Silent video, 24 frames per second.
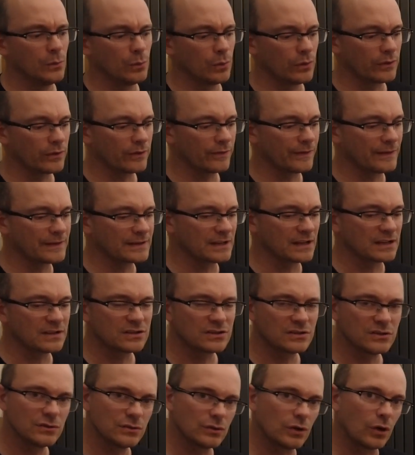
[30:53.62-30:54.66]
One of the things I
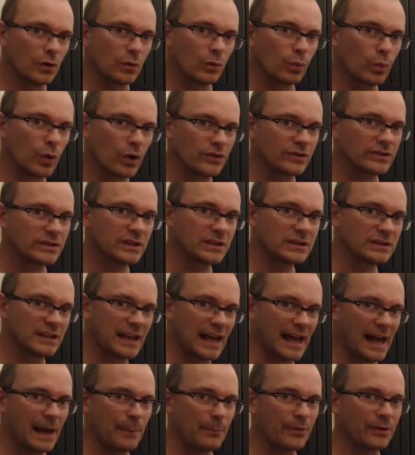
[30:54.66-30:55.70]
do not want
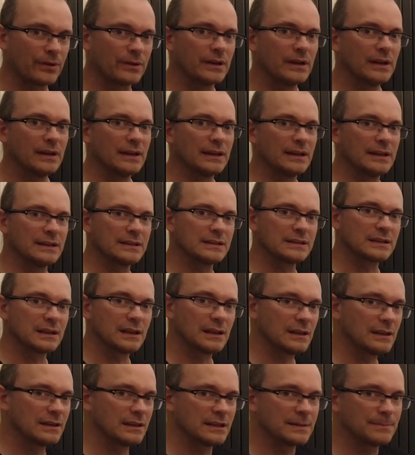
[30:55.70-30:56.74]
to happen is
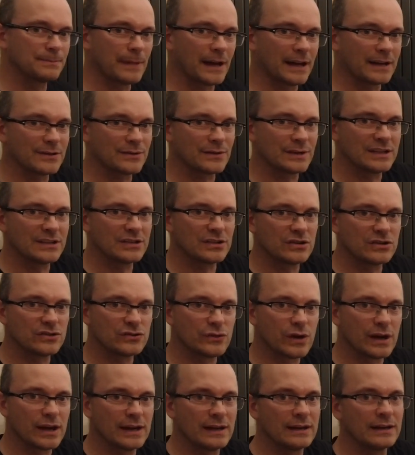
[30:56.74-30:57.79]
this battery to
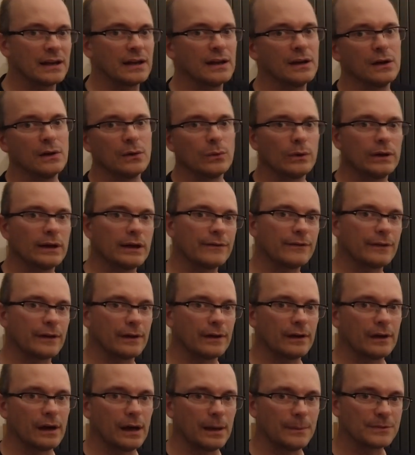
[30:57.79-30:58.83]
drain
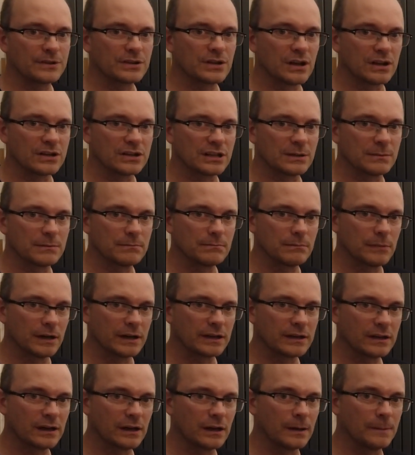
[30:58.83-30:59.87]
whenever I'm charging my
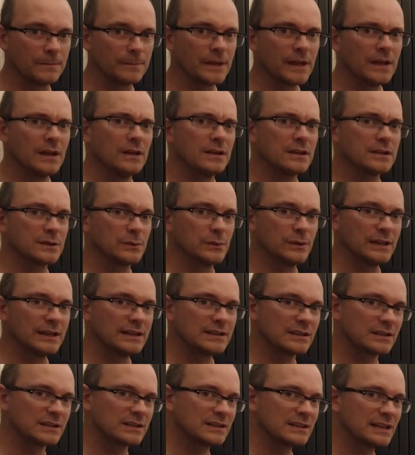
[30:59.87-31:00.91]
car. So we
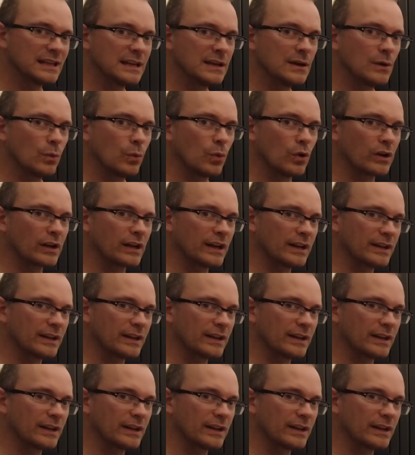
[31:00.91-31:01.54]
need to see what